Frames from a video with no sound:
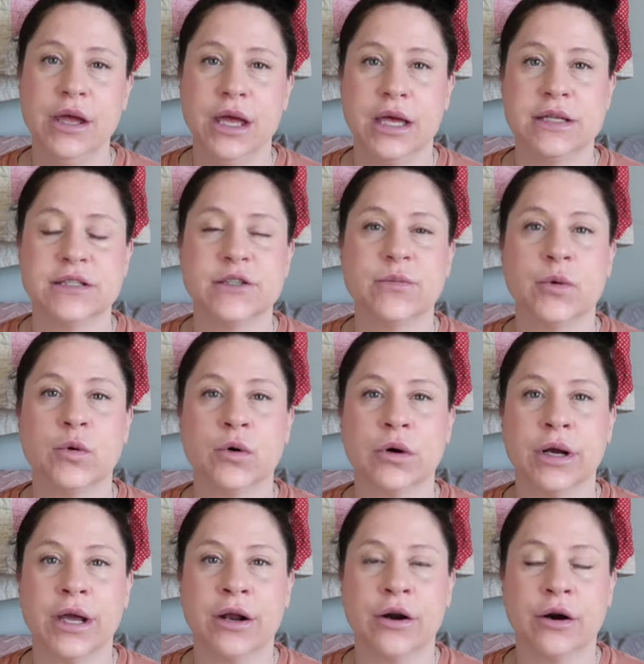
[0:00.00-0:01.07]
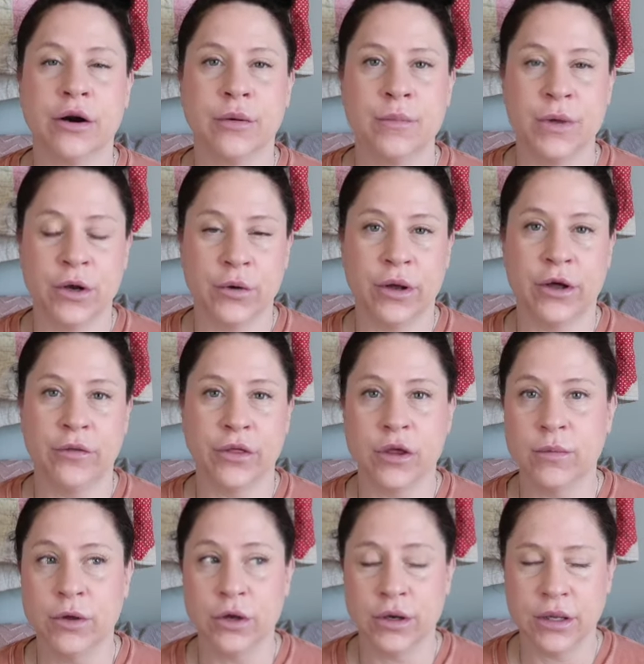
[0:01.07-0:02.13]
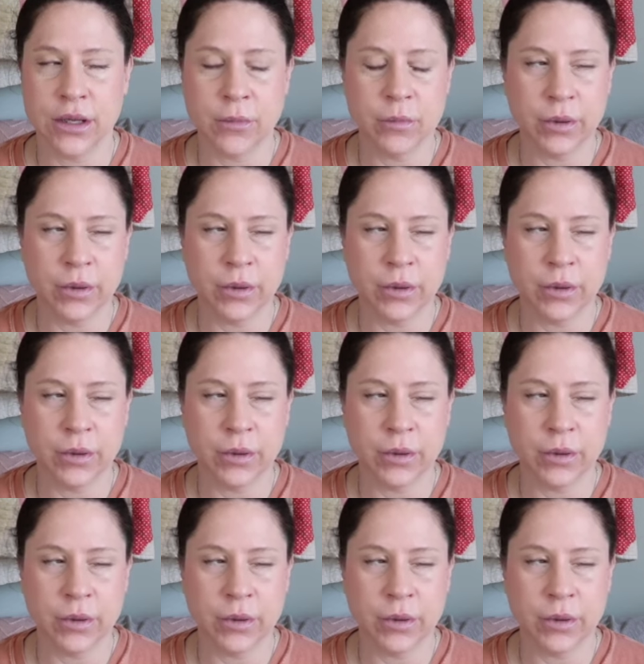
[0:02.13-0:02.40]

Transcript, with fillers: and support in our mental health community.